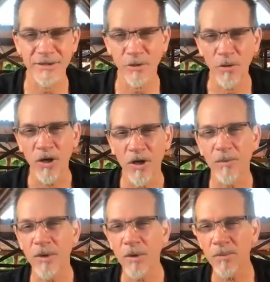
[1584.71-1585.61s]
So
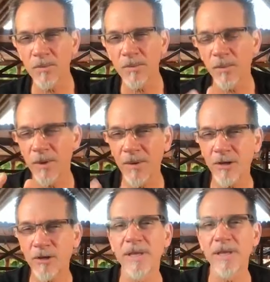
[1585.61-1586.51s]
we don't, we don't
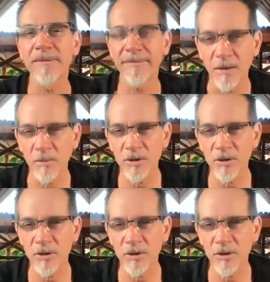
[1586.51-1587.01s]
actually think.